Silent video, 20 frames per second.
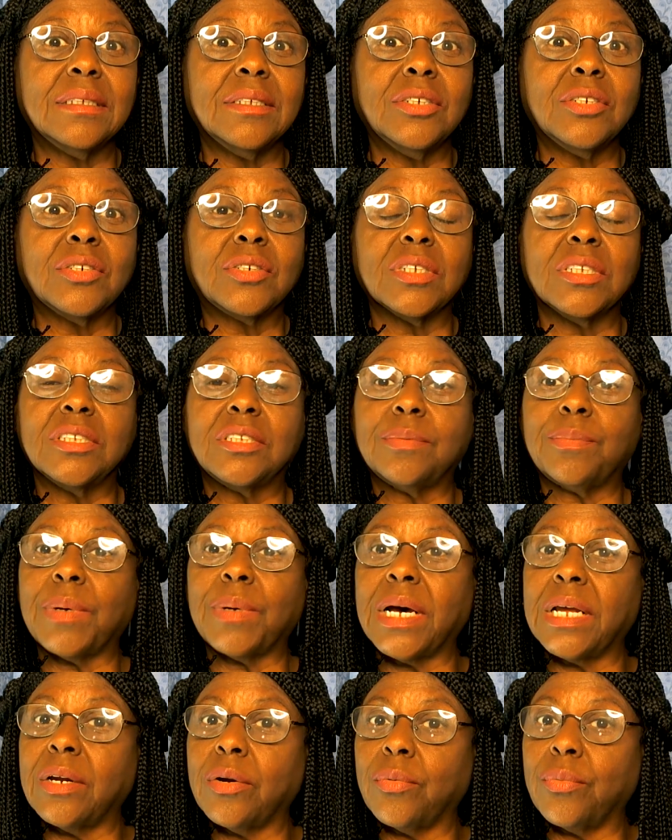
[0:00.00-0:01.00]
You can
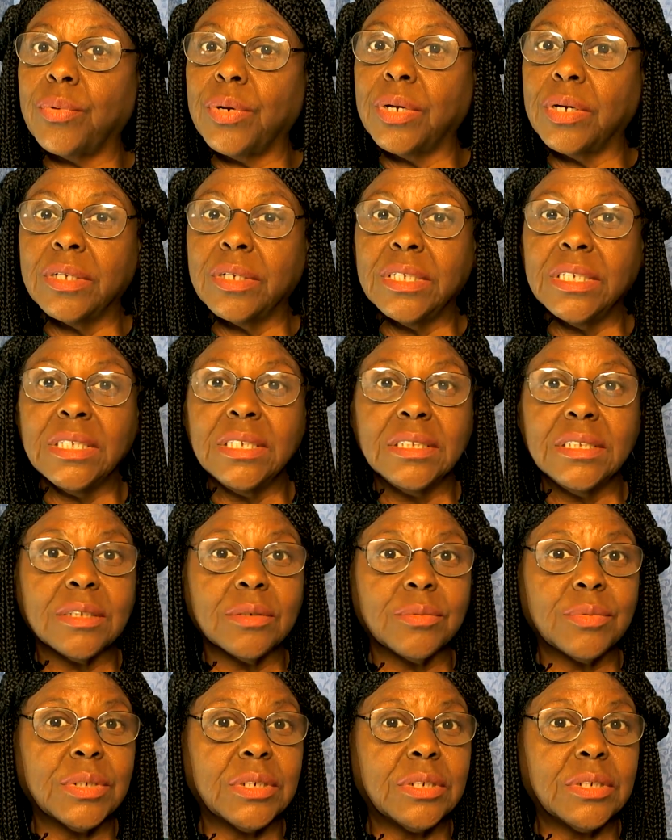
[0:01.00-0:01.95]
spot it real easy with